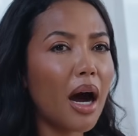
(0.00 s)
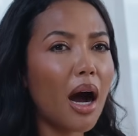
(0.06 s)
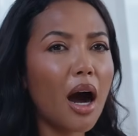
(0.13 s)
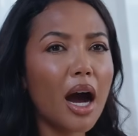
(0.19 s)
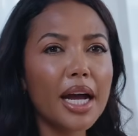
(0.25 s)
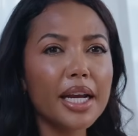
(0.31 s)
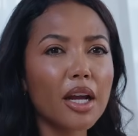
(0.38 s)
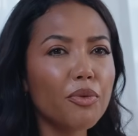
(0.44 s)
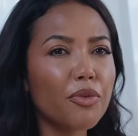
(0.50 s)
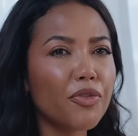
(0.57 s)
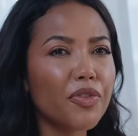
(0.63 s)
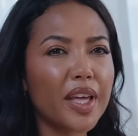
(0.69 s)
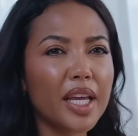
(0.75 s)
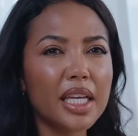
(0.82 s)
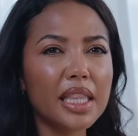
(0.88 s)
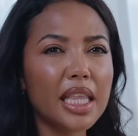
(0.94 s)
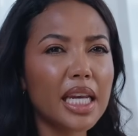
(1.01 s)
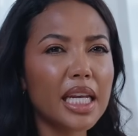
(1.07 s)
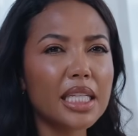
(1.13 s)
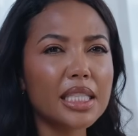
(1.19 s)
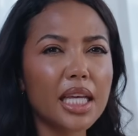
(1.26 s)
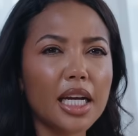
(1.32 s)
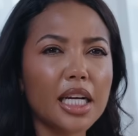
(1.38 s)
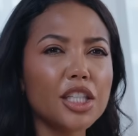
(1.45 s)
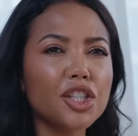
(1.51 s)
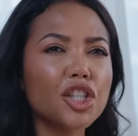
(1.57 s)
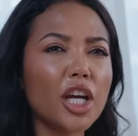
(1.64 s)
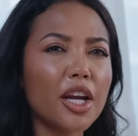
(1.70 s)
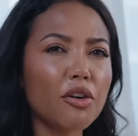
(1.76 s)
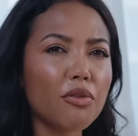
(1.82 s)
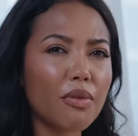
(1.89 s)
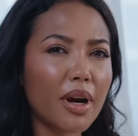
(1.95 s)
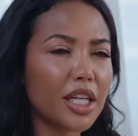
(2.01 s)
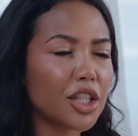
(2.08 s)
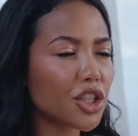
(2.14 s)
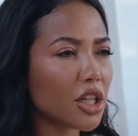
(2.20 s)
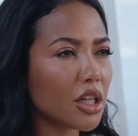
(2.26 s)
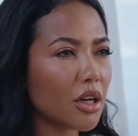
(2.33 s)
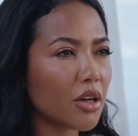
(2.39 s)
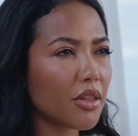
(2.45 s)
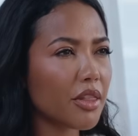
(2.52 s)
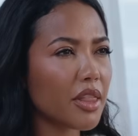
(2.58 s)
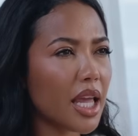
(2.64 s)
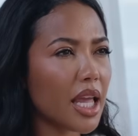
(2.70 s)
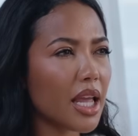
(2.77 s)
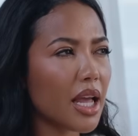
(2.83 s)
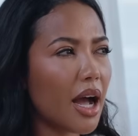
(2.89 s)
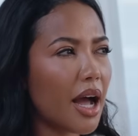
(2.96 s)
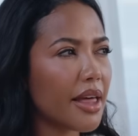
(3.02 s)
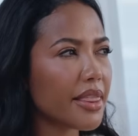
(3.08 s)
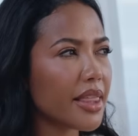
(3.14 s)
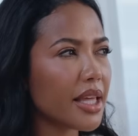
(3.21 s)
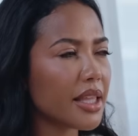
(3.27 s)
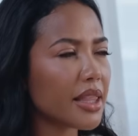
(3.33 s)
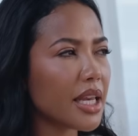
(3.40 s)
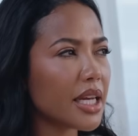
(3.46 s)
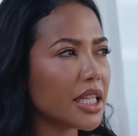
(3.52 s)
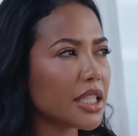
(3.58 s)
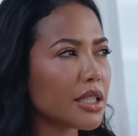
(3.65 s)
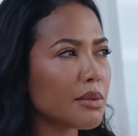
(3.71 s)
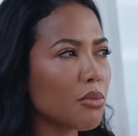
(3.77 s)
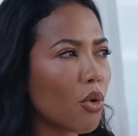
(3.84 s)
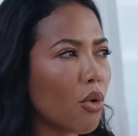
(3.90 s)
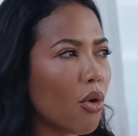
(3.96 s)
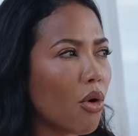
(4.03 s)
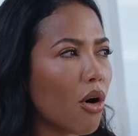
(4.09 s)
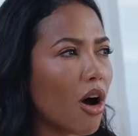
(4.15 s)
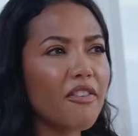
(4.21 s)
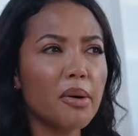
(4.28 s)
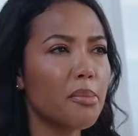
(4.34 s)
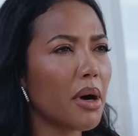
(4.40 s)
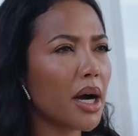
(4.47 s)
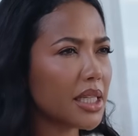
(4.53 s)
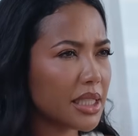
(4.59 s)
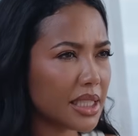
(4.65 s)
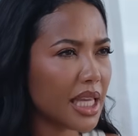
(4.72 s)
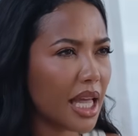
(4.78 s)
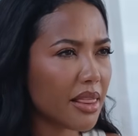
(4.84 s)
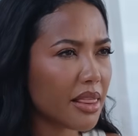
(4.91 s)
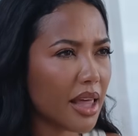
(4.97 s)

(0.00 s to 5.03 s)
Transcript: I don't think that it's like a generational thing. I think that it's more of a mindset